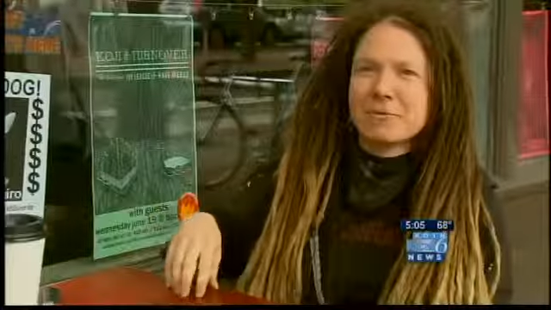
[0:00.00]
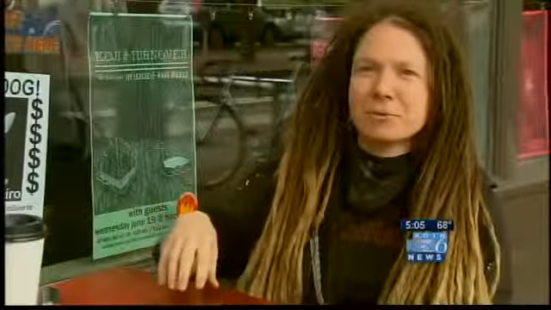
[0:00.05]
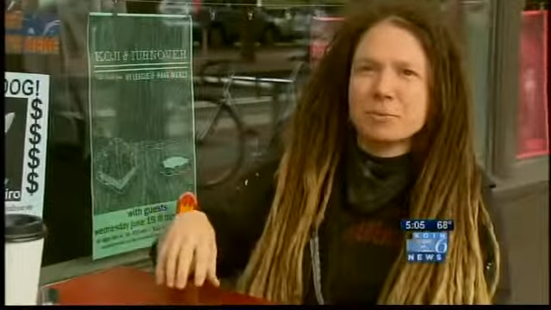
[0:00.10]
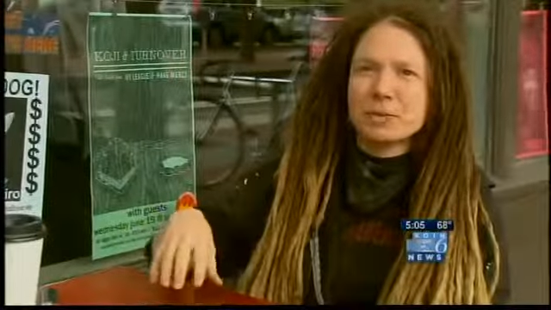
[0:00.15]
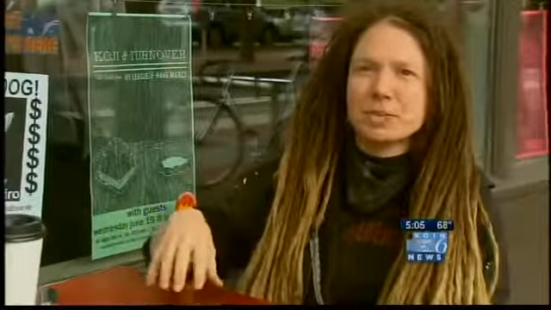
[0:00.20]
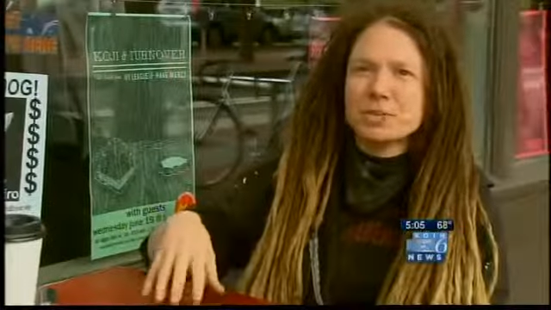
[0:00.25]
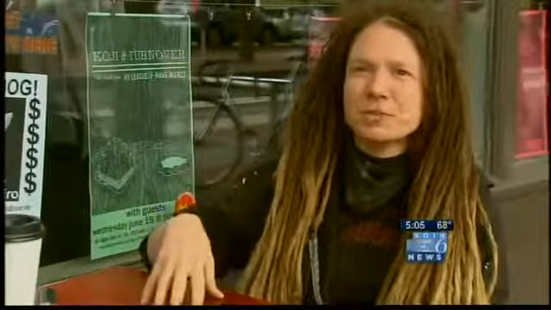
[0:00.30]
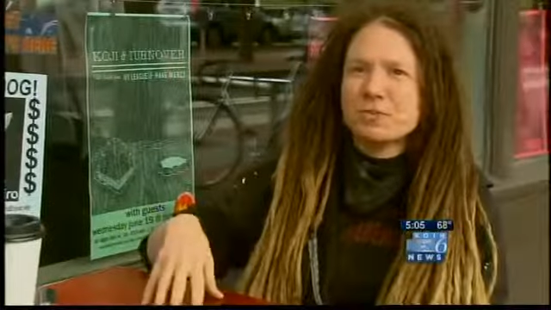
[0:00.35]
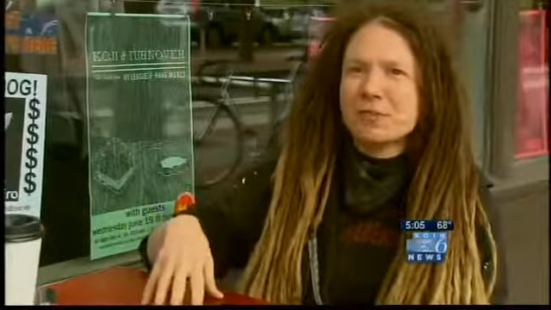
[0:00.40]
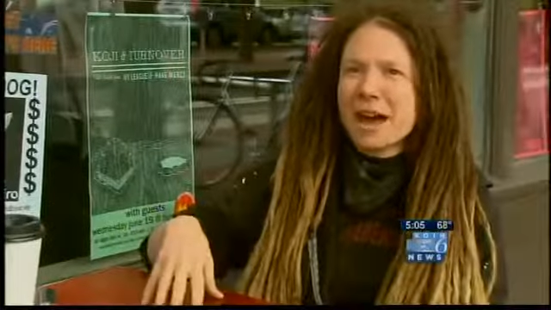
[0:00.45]
a
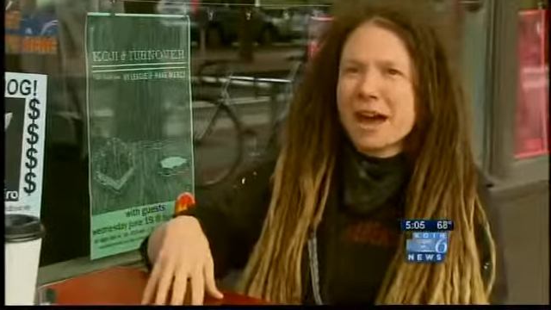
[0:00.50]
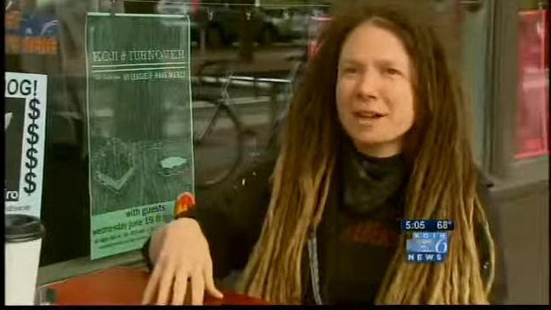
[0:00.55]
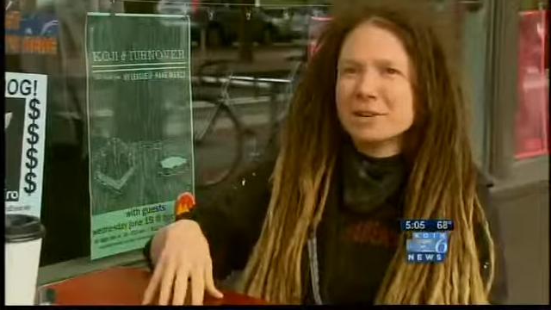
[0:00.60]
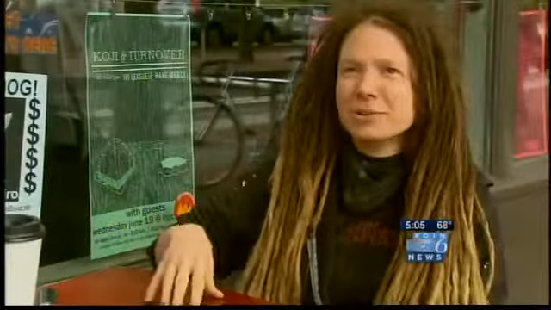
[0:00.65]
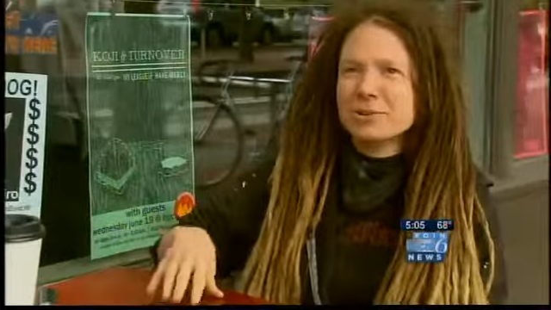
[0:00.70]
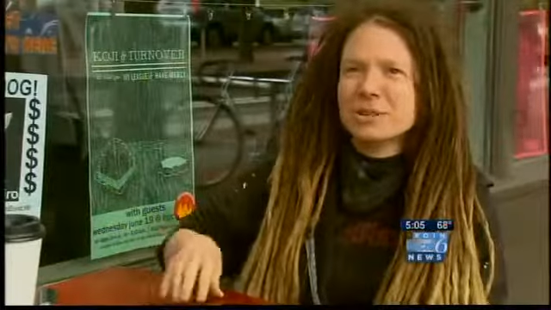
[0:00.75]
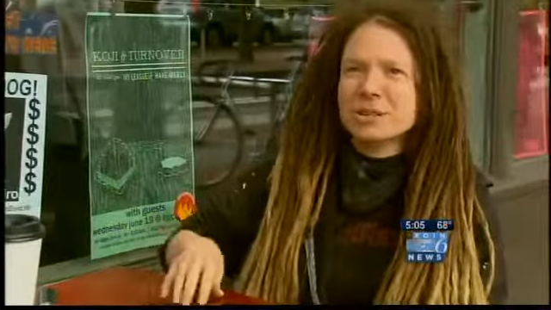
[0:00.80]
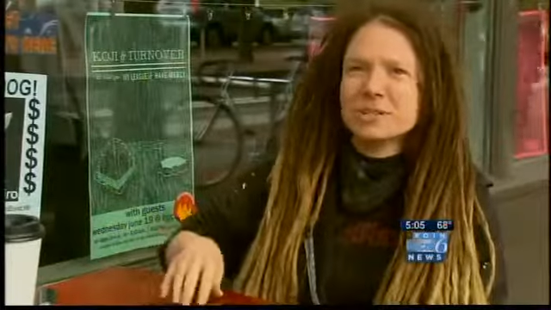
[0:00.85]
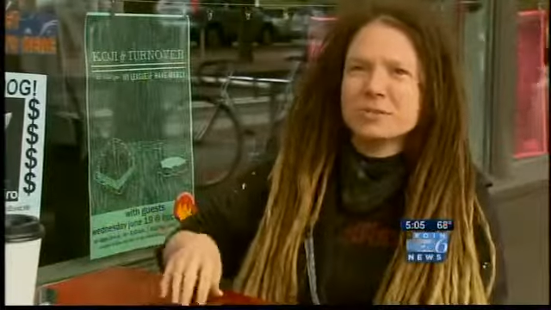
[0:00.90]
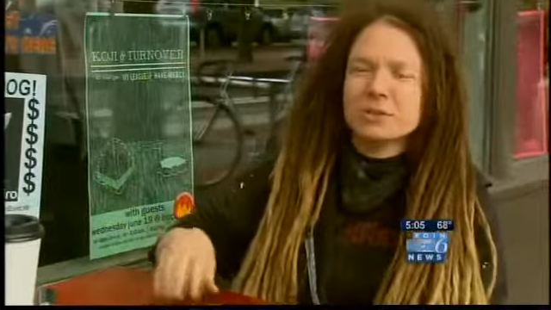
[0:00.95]
bunch of
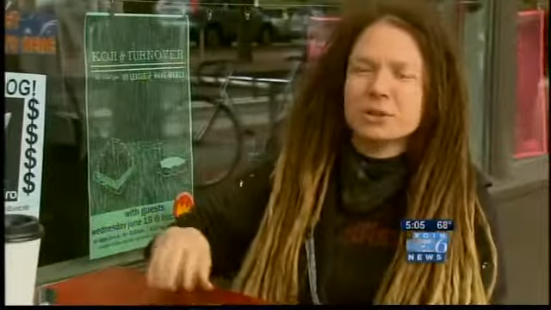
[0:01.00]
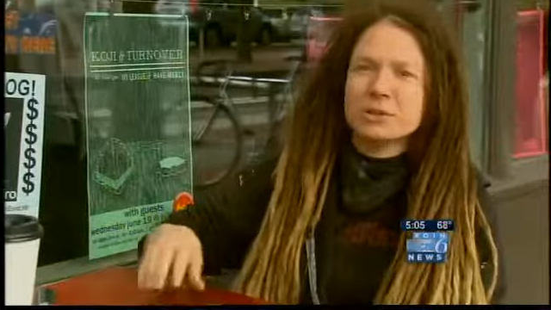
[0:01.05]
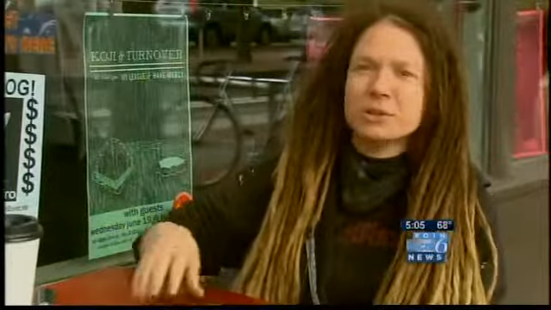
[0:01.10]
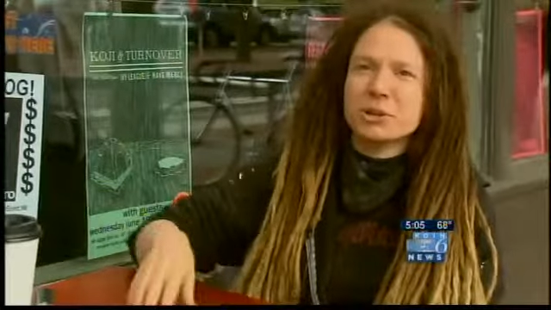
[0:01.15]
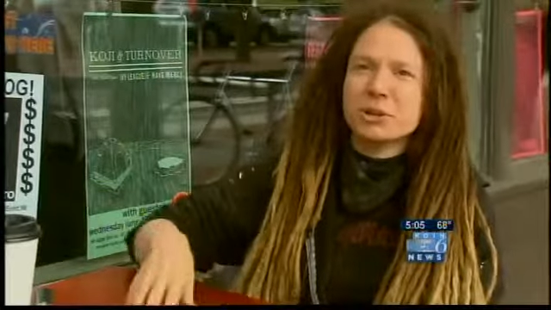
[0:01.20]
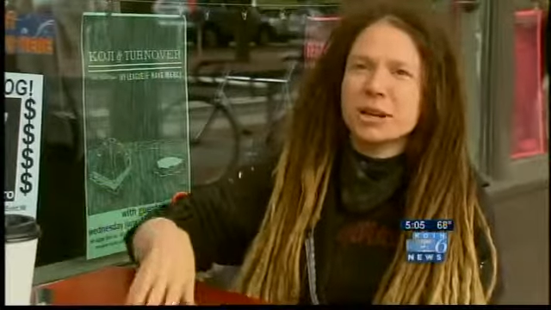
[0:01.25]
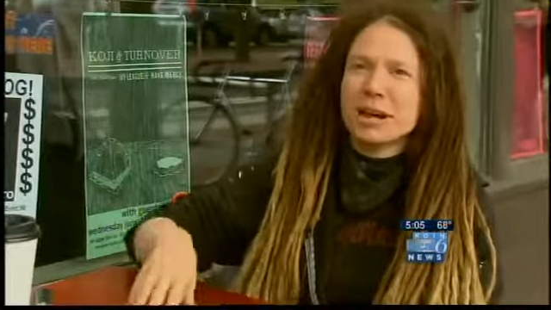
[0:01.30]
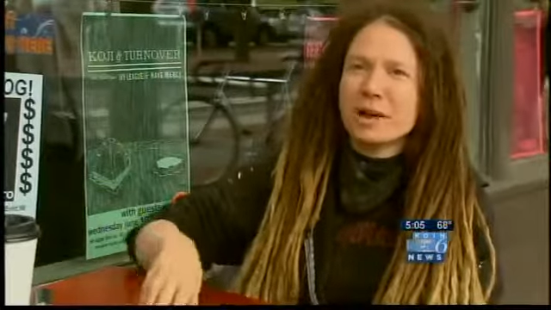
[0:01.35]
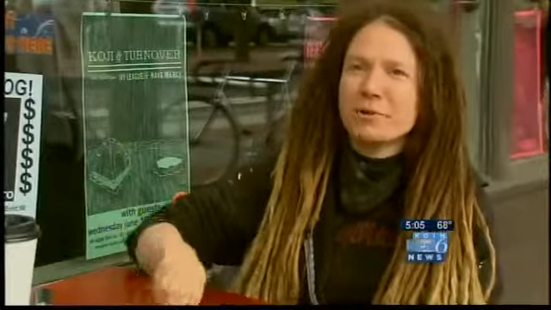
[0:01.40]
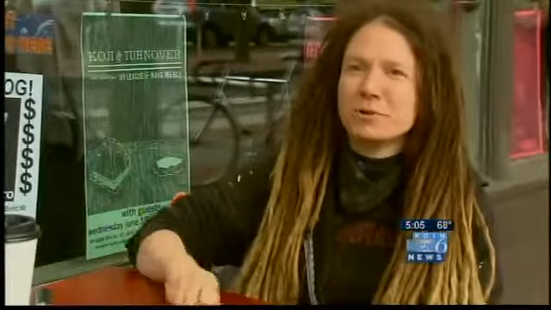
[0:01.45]
factories for
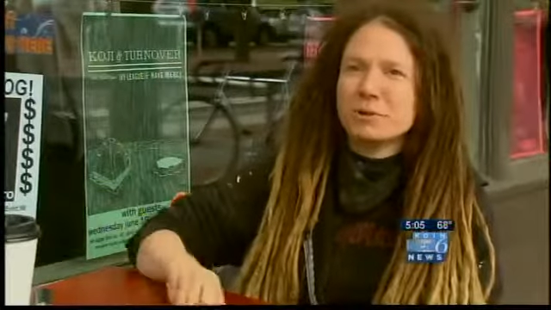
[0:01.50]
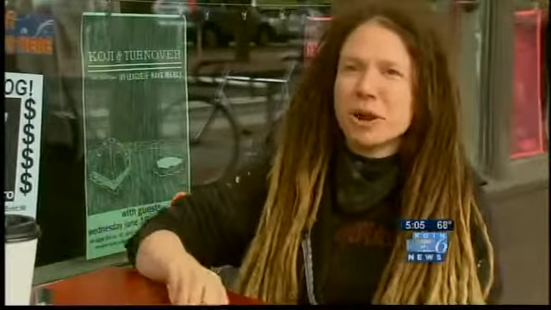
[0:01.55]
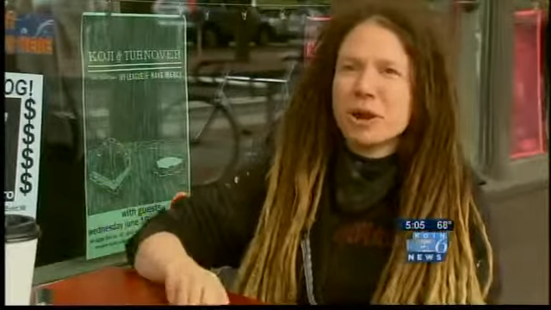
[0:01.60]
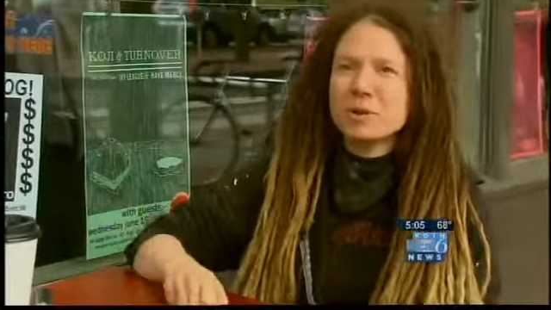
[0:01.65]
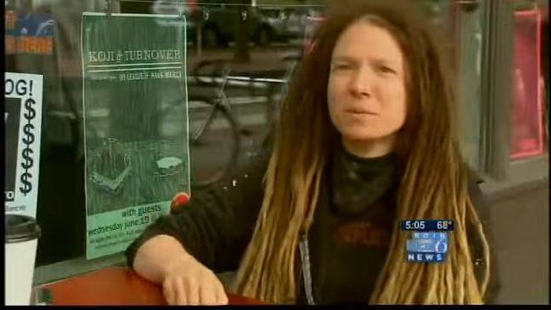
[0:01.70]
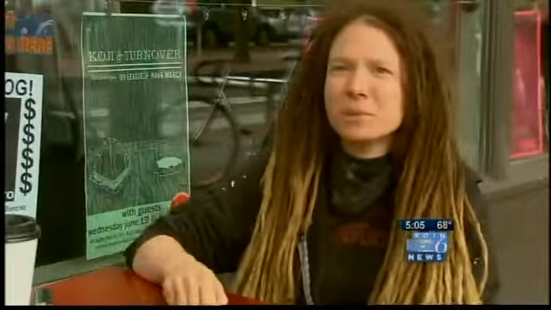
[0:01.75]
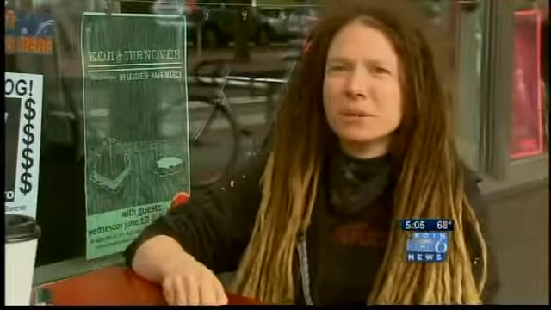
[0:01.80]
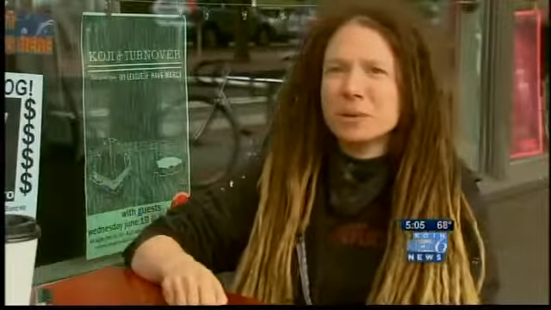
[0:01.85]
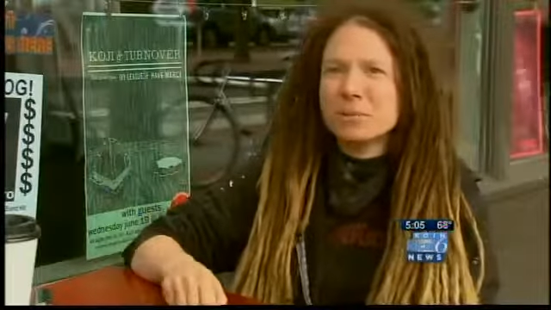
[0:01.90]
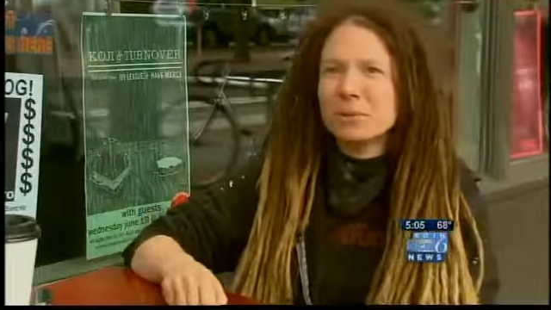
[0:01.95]
turning out
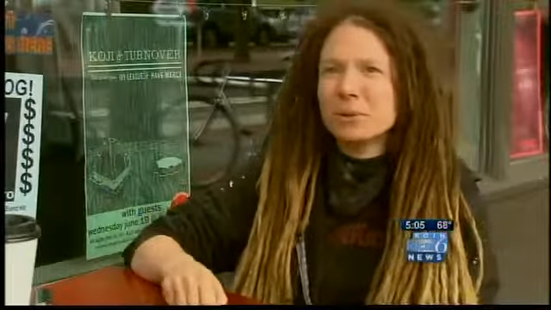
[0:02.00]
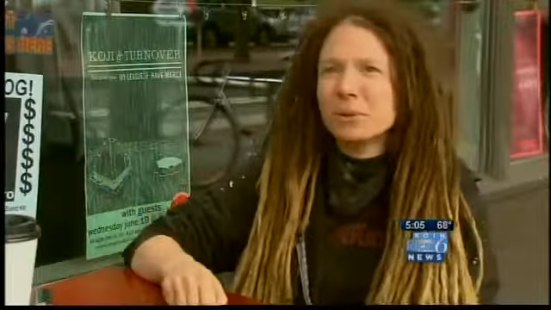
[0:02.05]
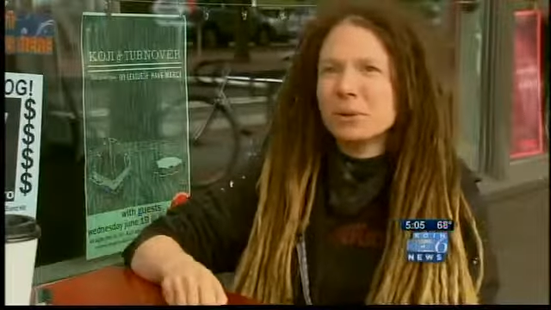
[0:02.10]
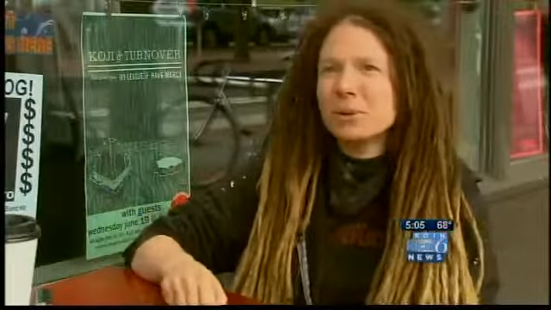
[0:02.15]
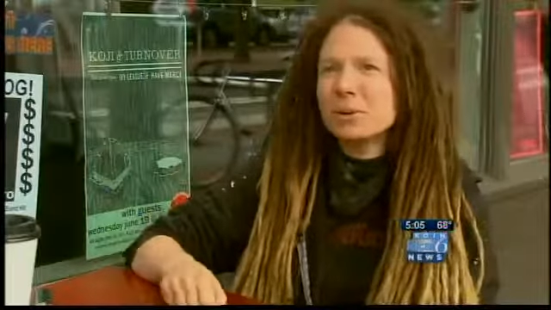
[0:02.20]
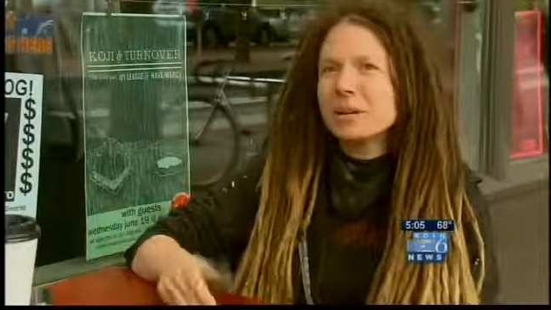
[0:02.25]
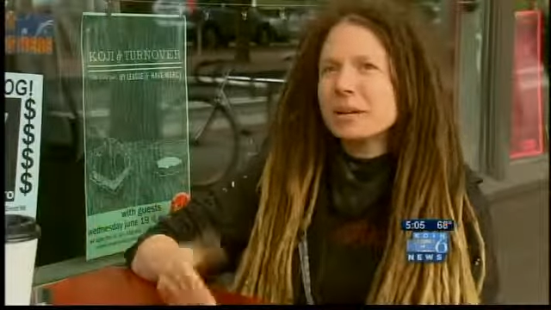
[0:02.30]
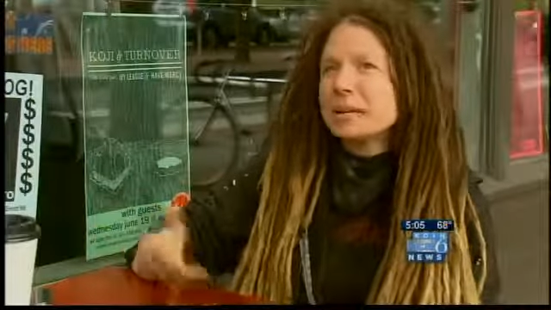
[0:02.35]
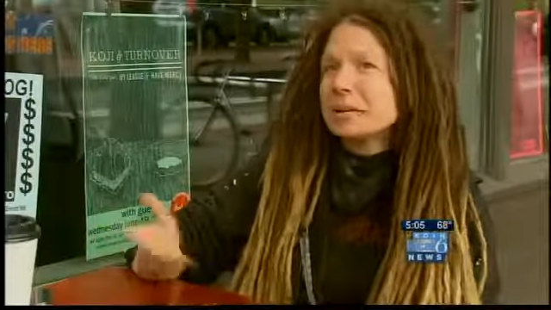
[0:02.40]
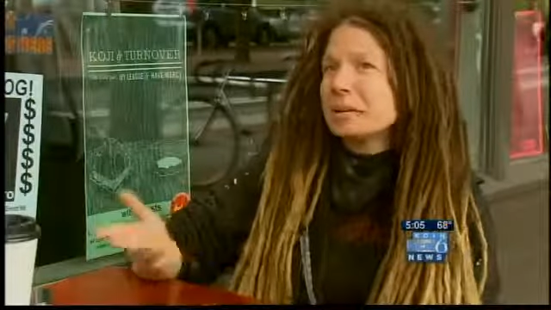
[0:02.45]
drunk
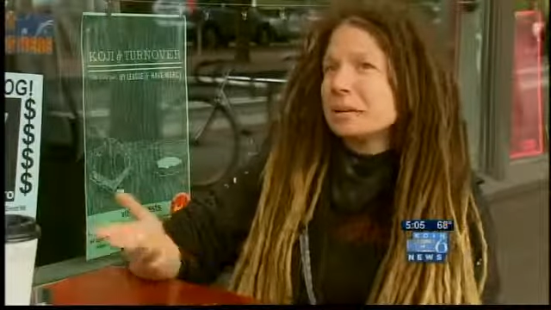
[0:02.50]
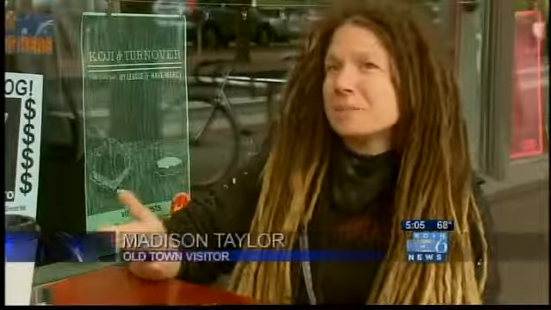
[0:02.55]
people.